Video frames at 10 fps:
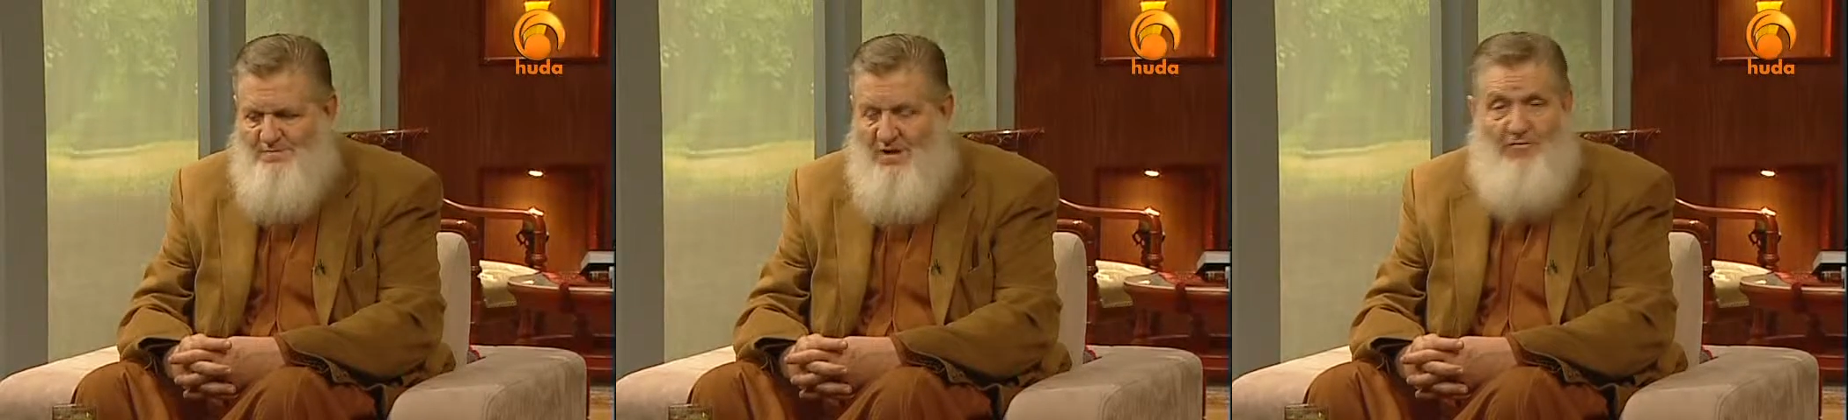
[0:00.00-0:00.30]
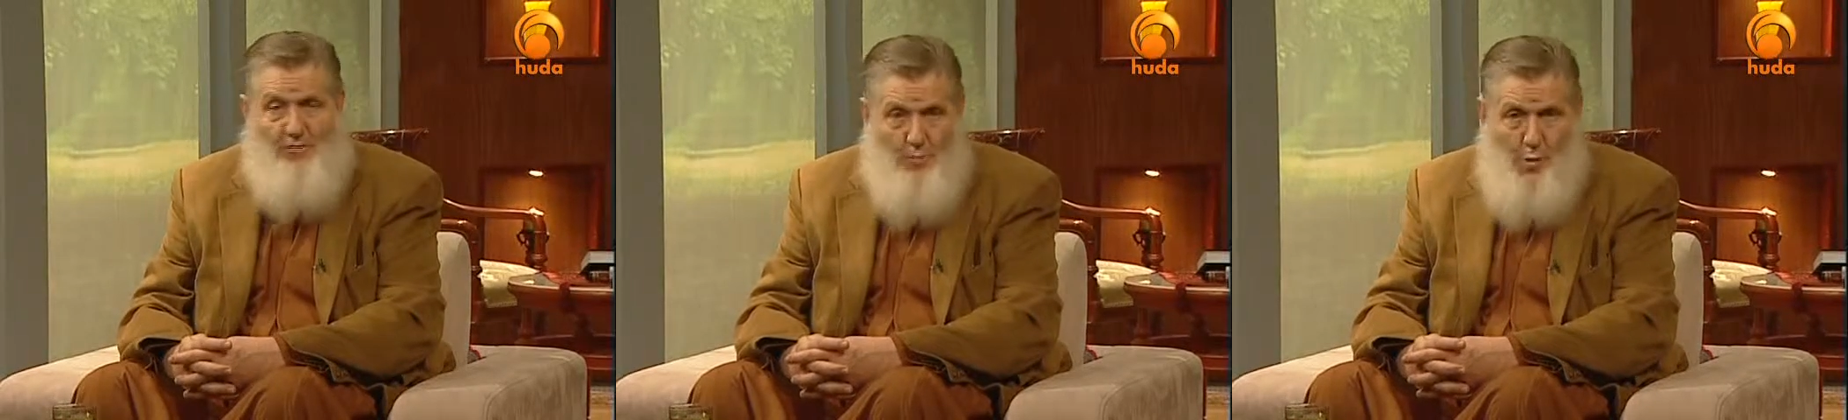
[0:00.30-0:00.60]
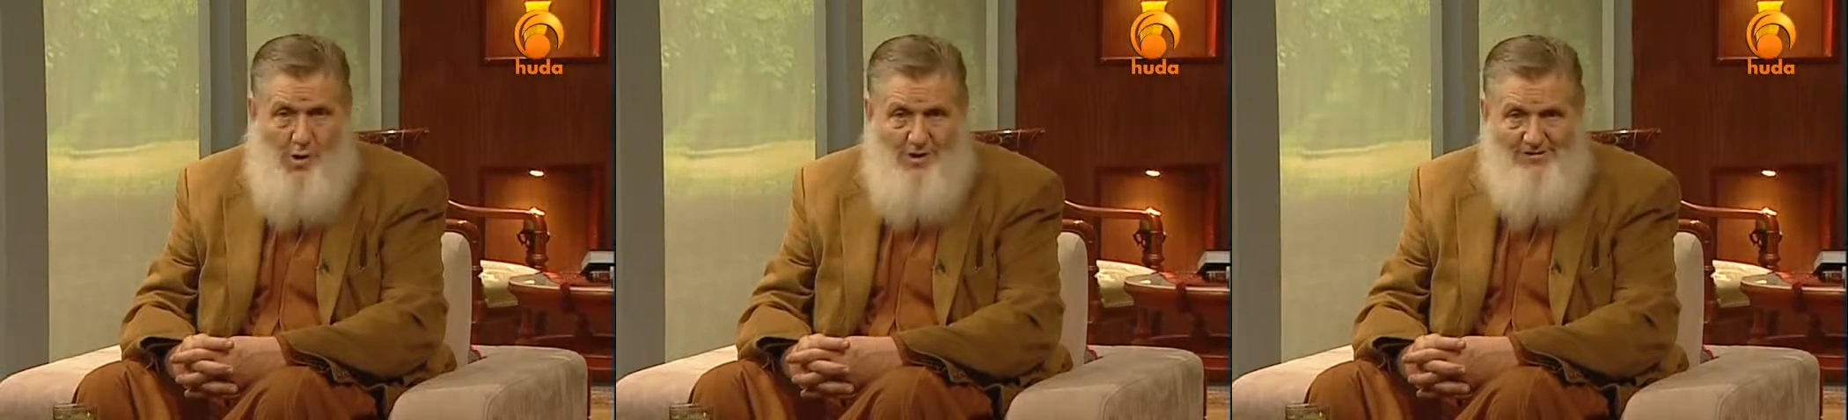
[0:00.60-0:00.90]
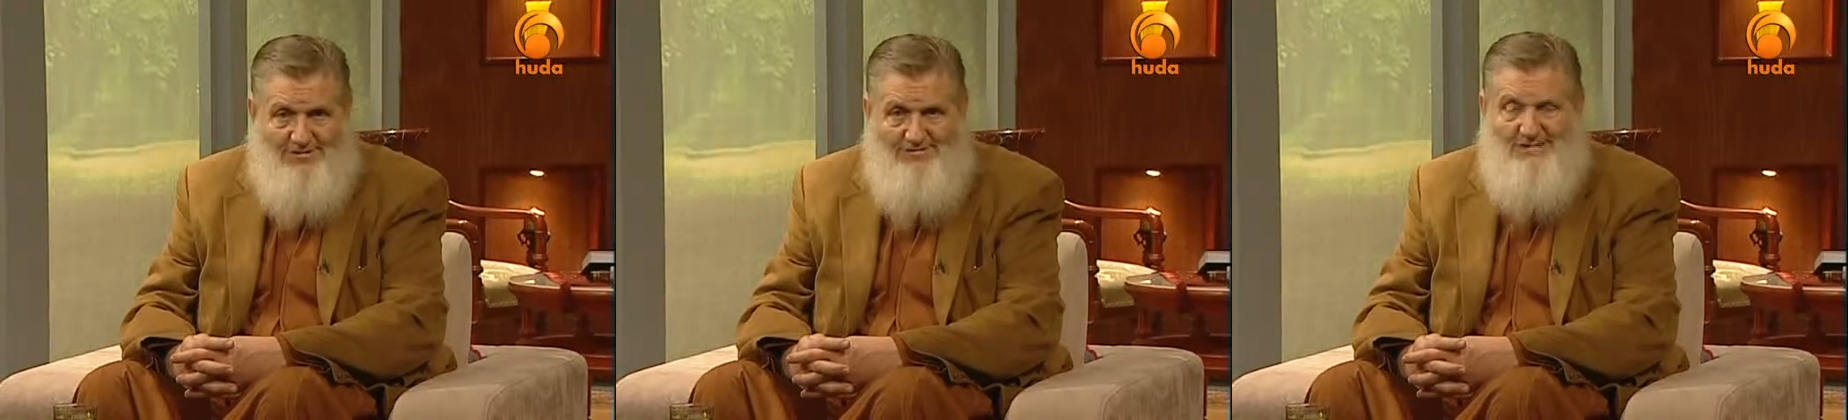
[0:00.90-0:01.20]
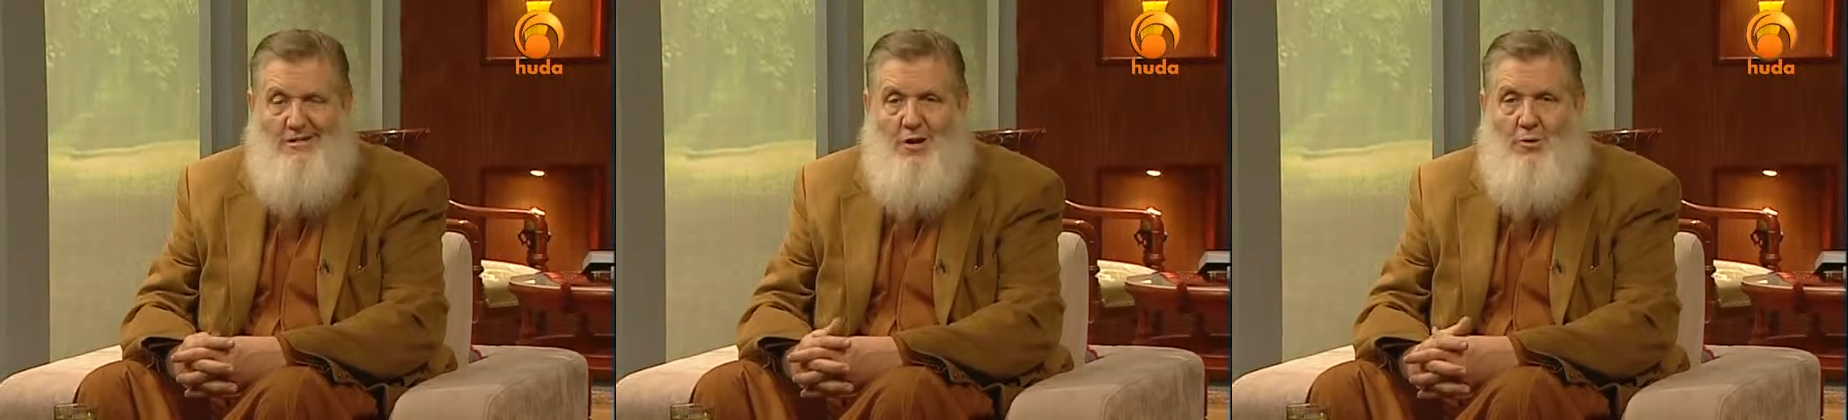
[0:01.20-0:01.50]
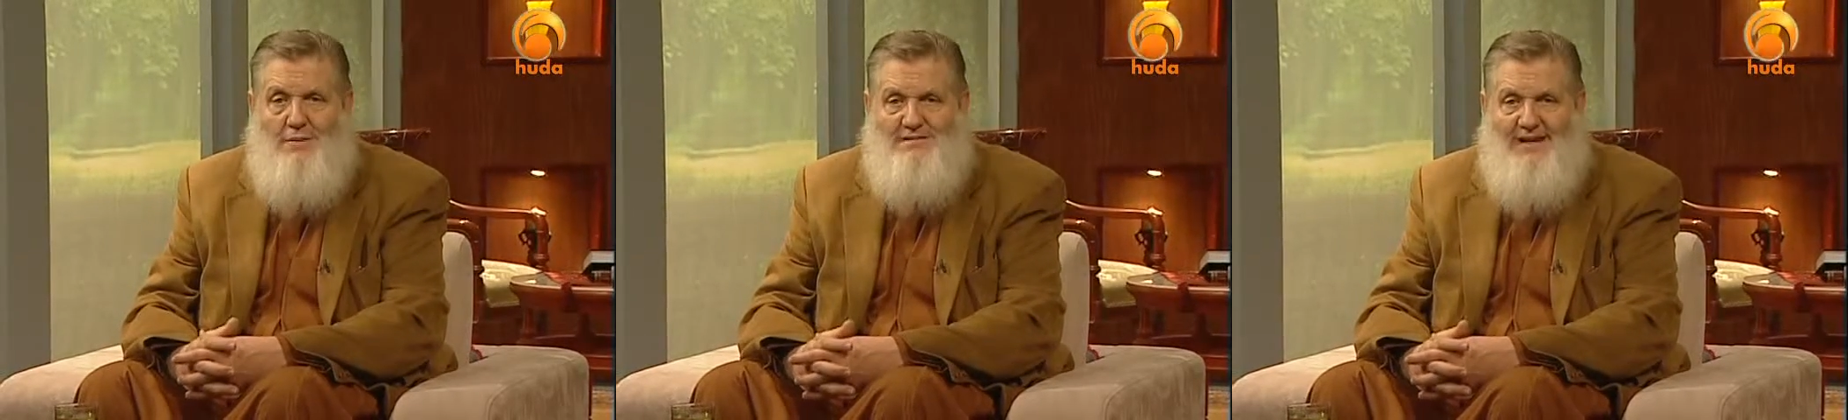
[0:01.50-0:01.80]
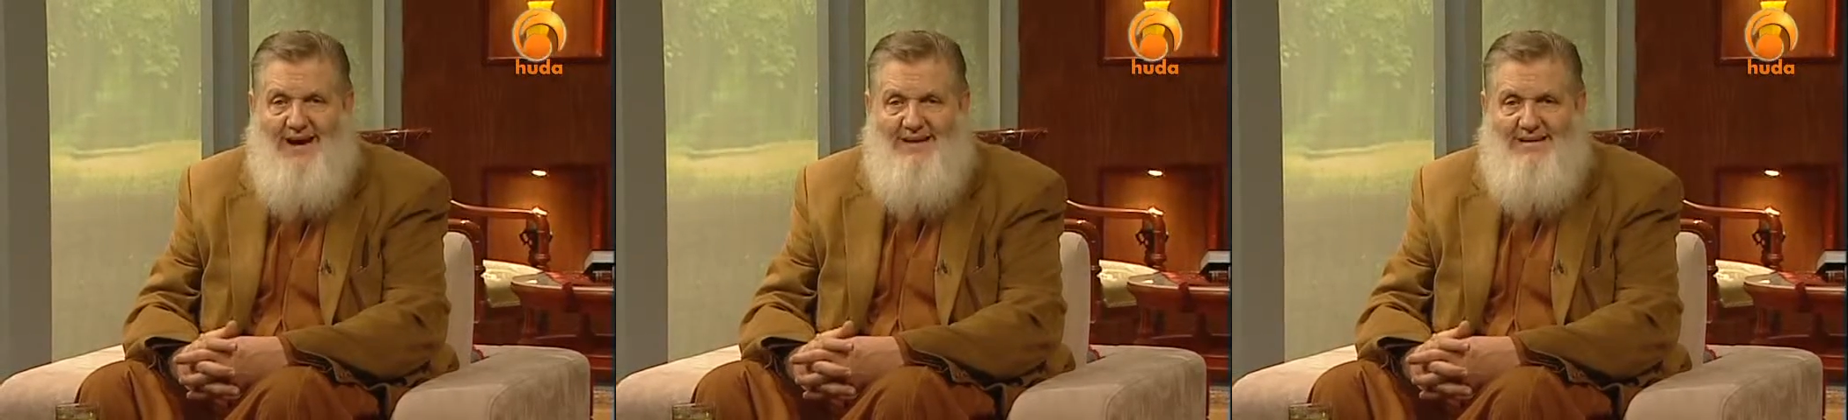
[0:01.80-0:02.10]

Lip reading: For more, visit our website,